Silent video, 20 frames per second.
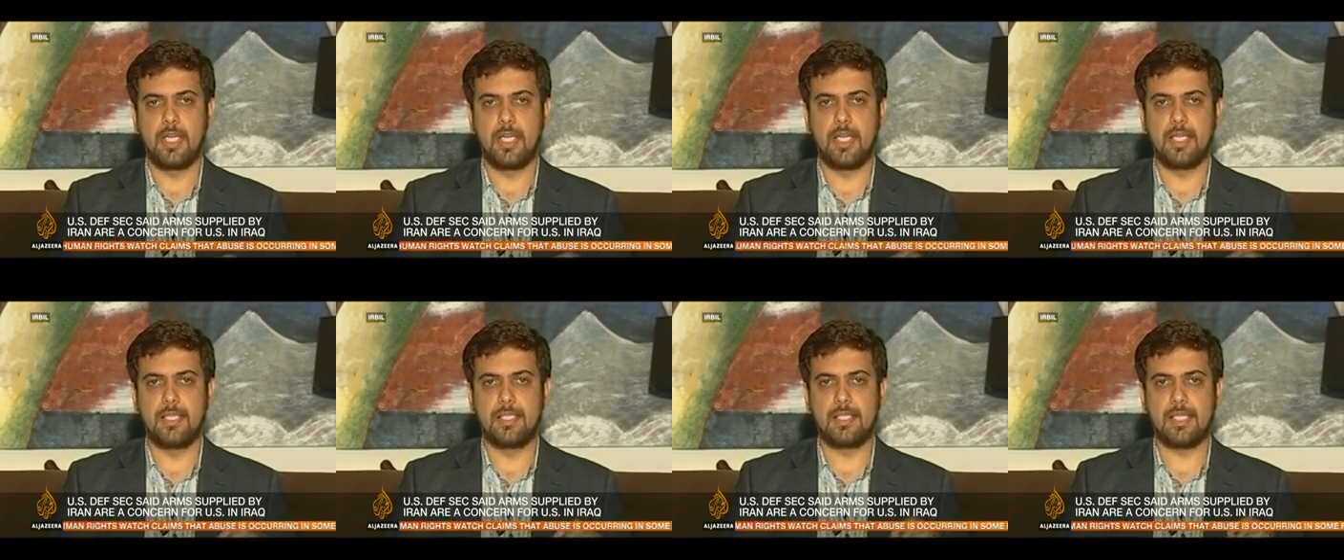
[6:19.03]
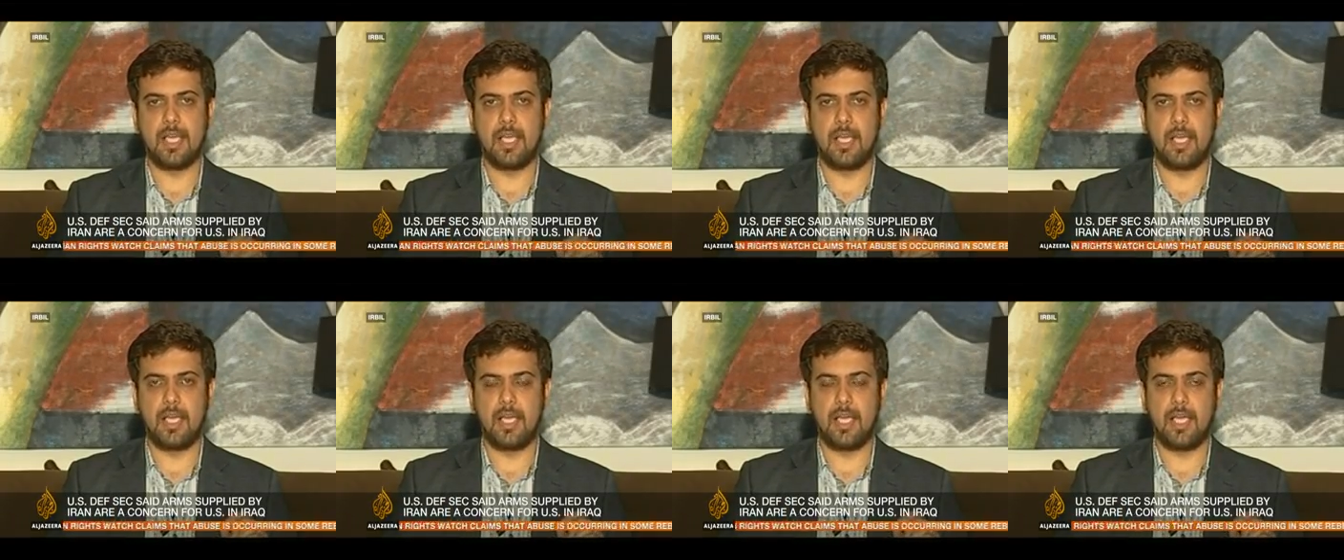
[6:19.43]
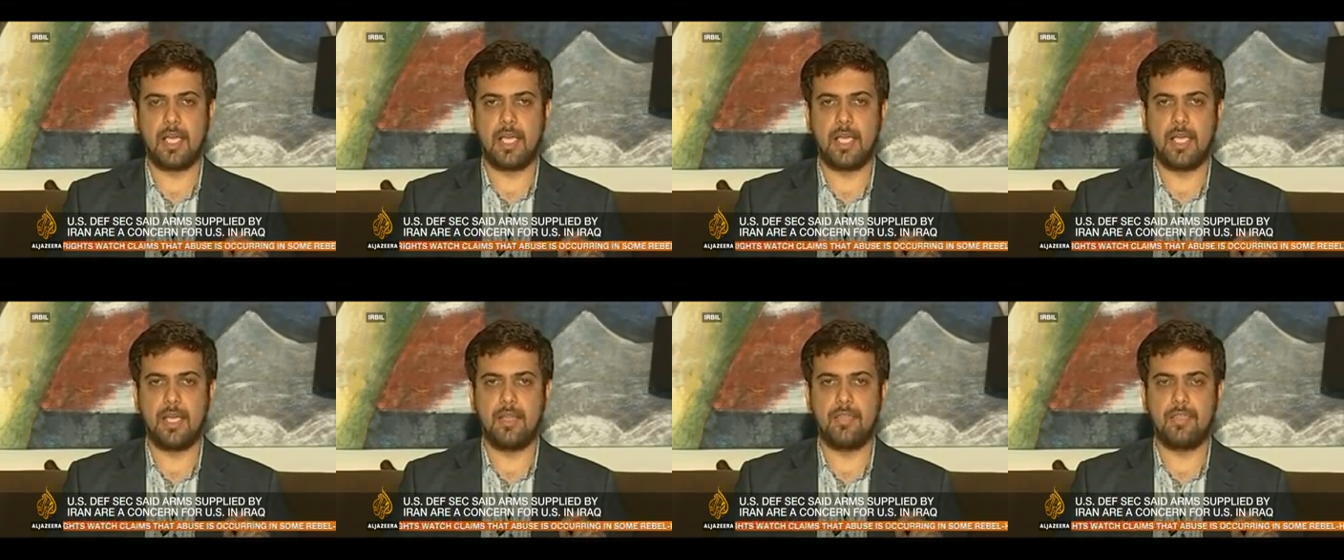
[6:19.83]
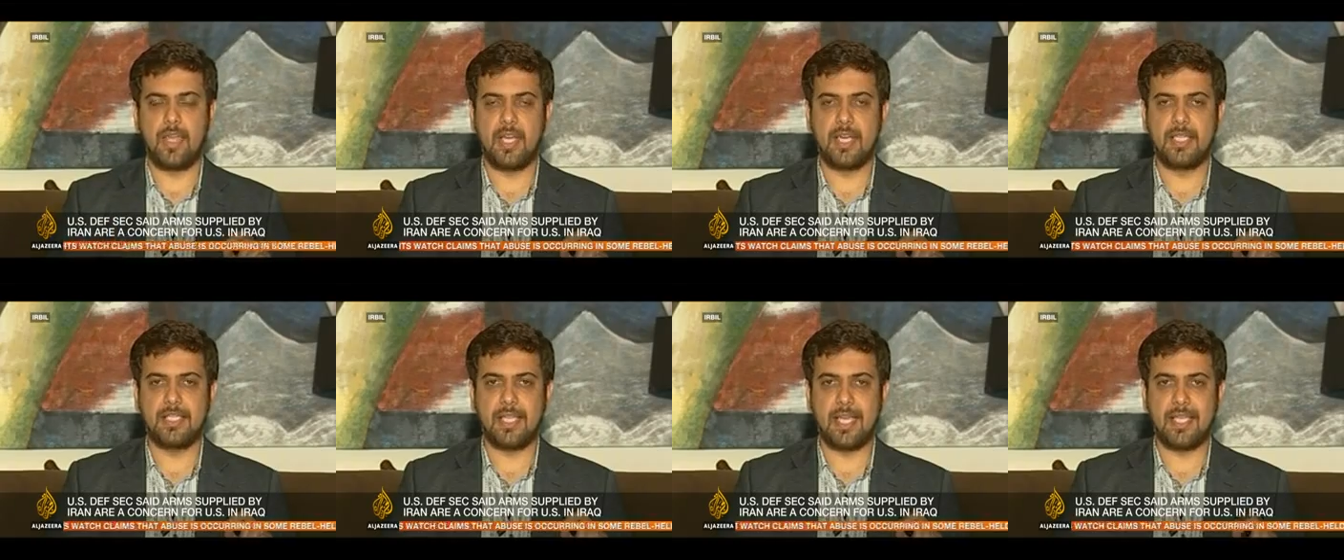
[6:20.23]
is
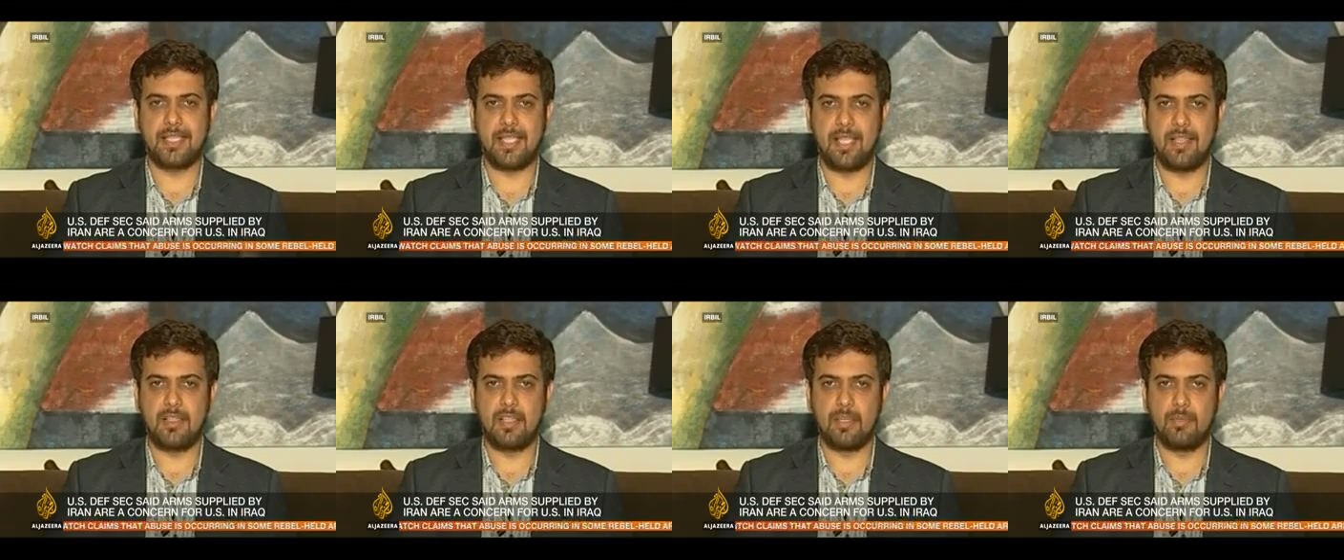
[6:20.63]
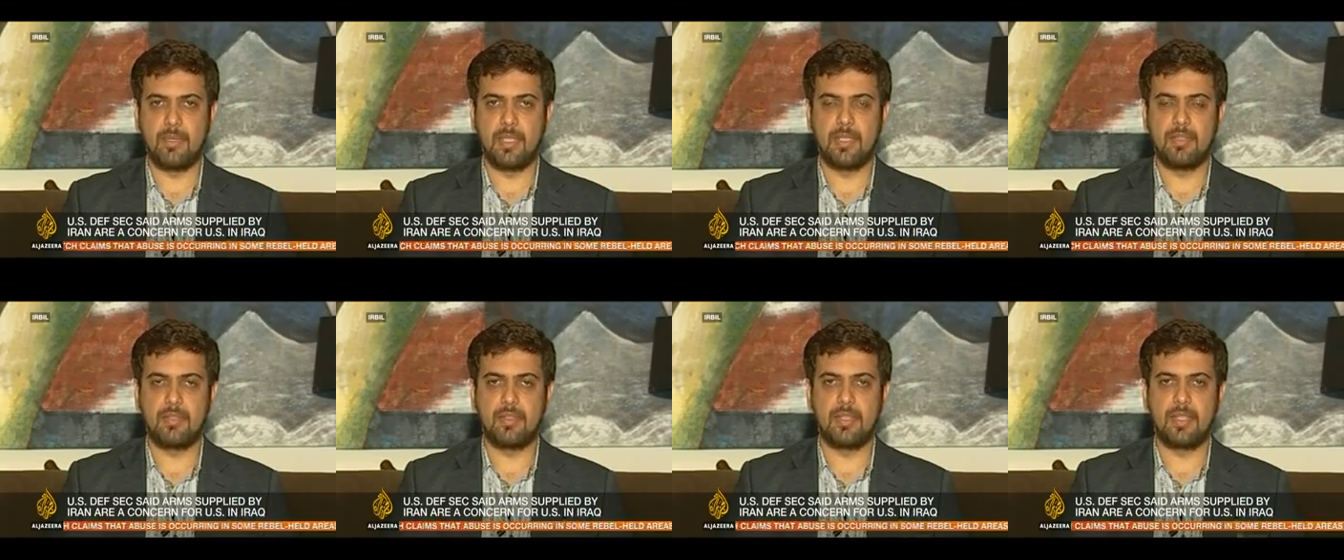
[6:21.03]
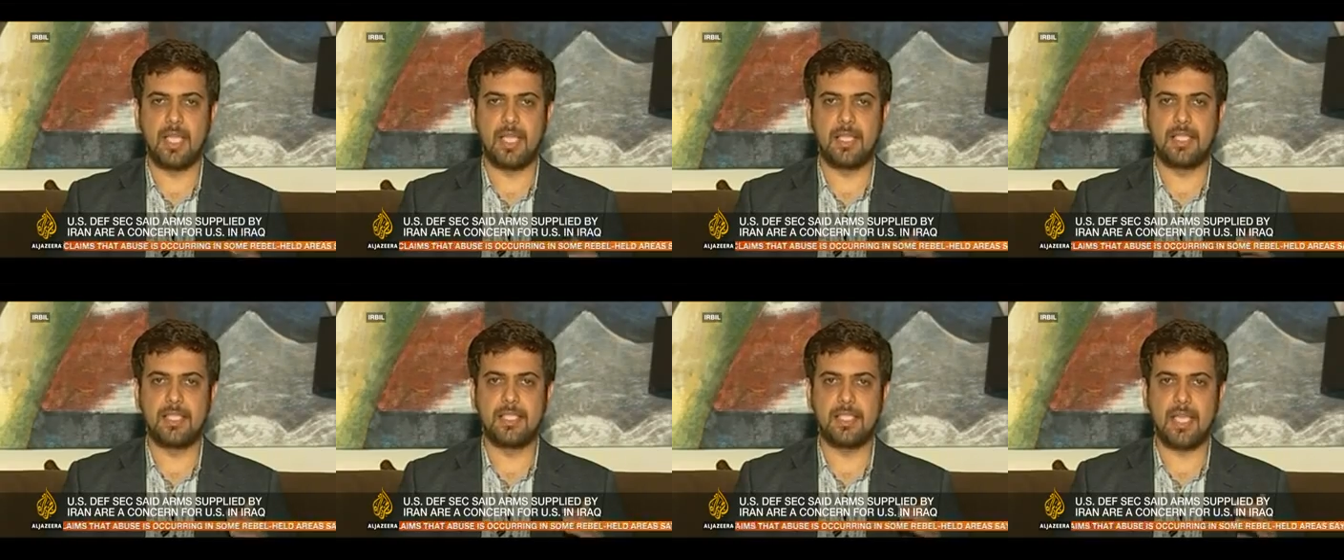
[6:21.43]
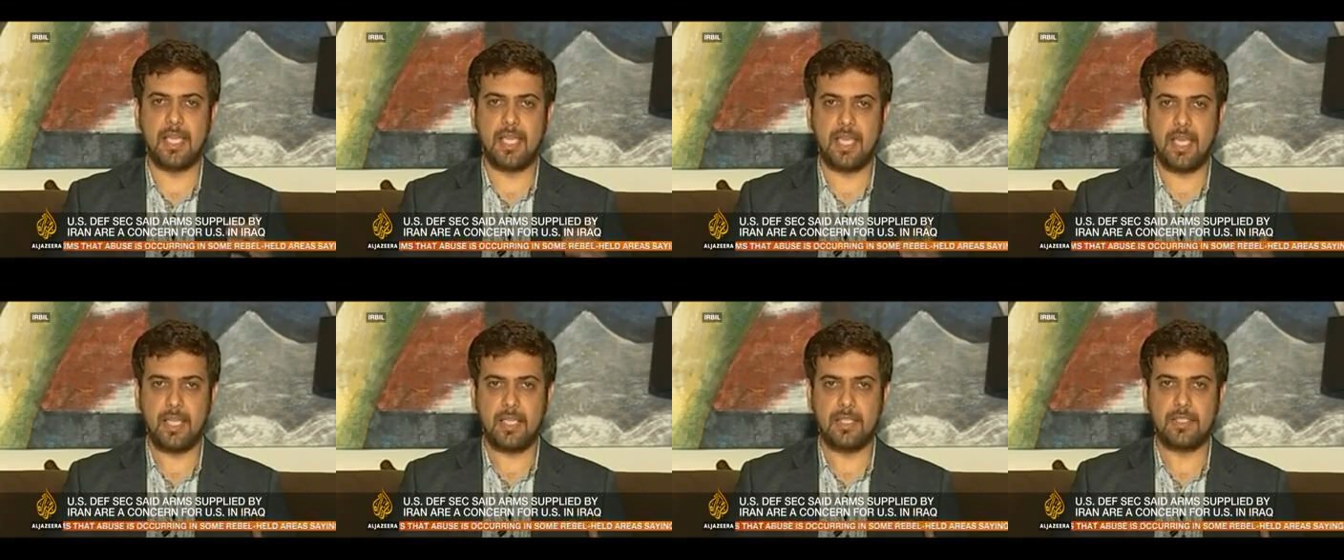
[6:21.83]
there is a sentiment that is
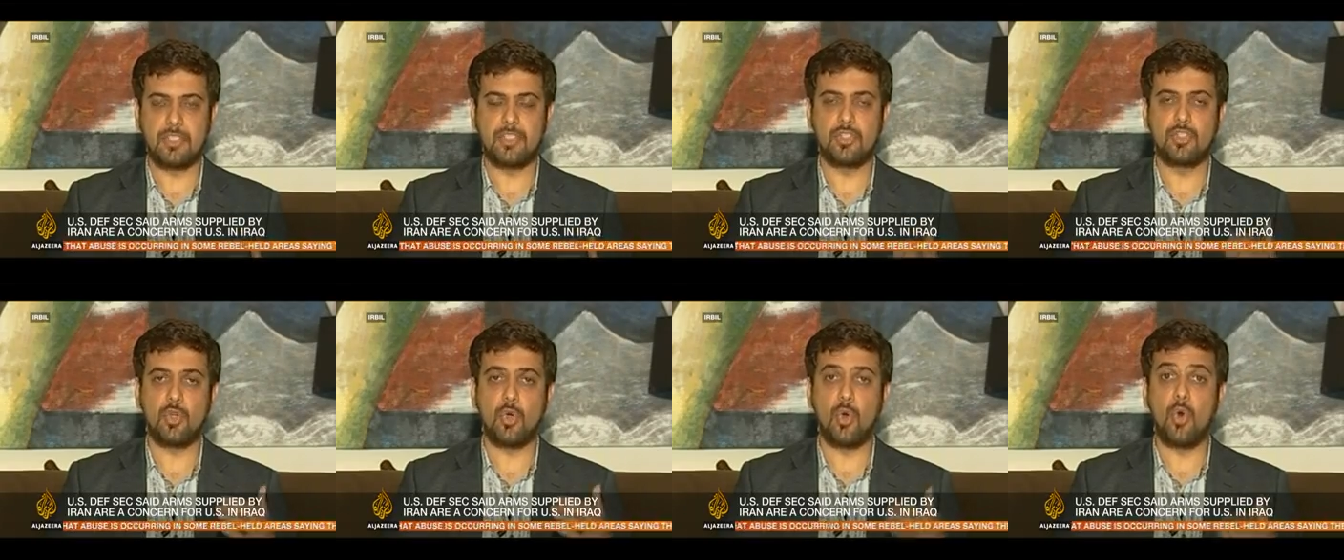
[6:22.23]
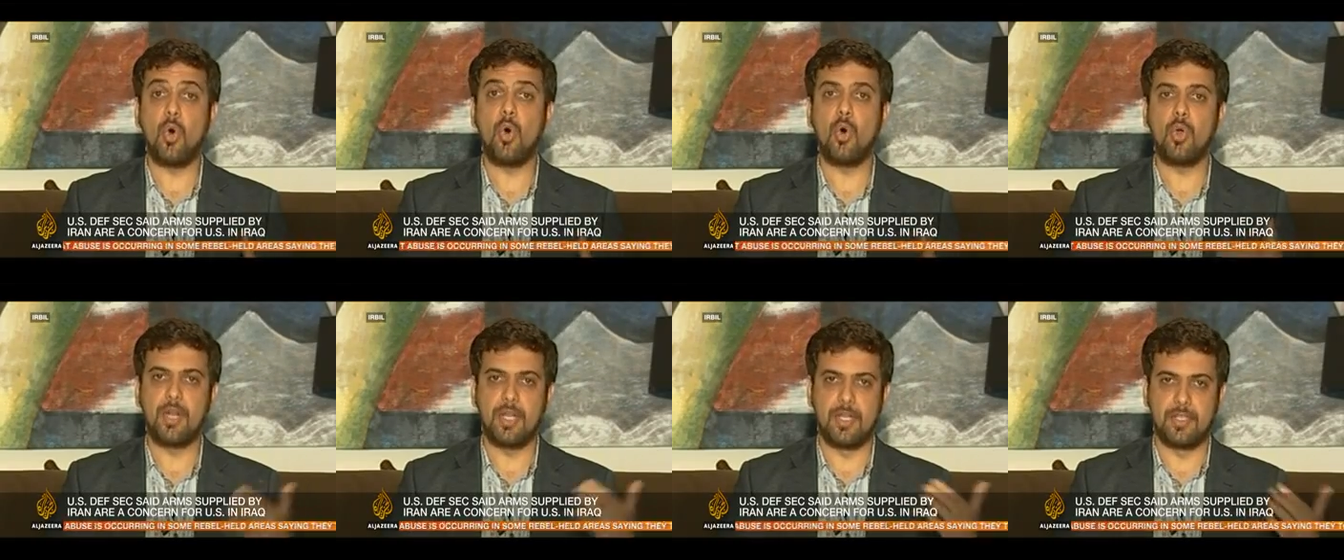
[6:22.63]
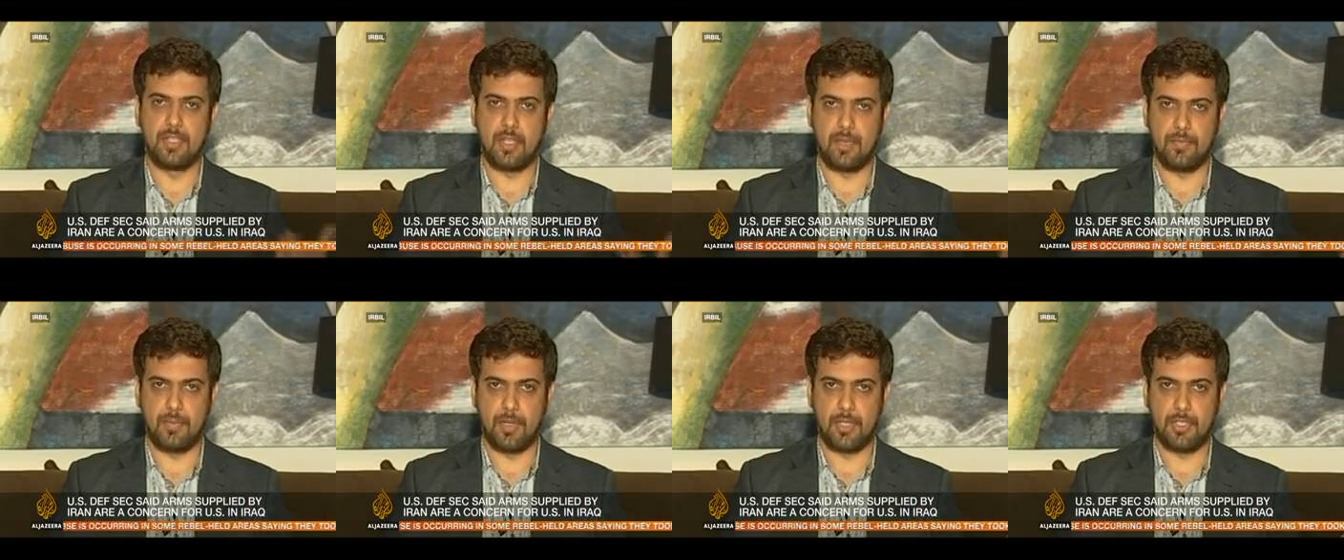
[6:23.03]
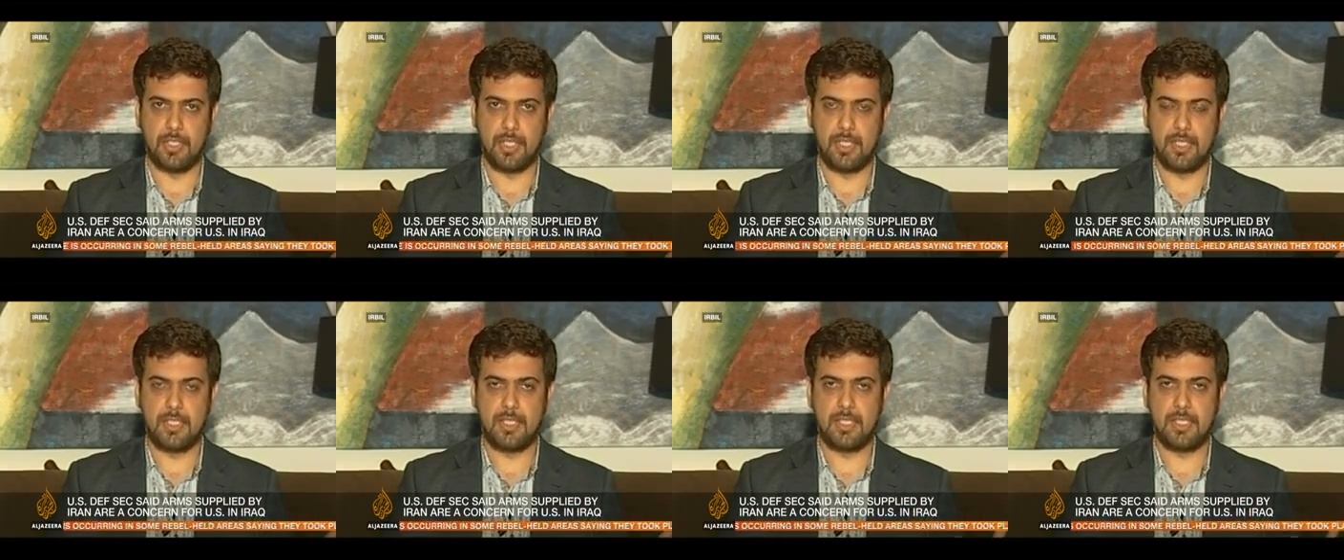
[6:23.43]
against all
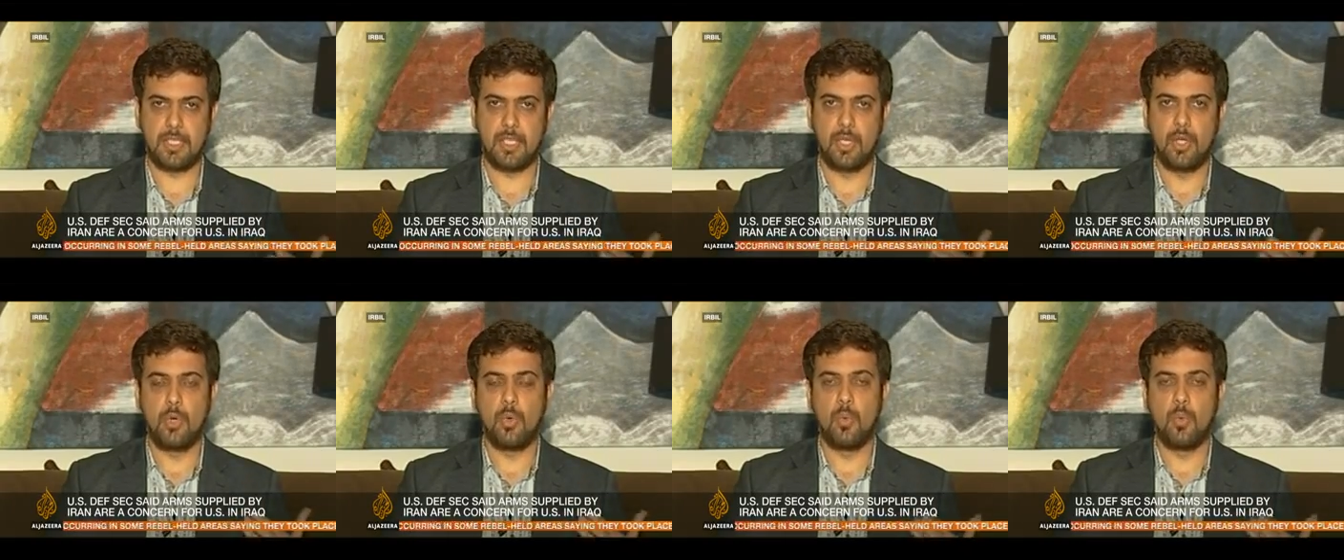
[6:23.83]
interventions,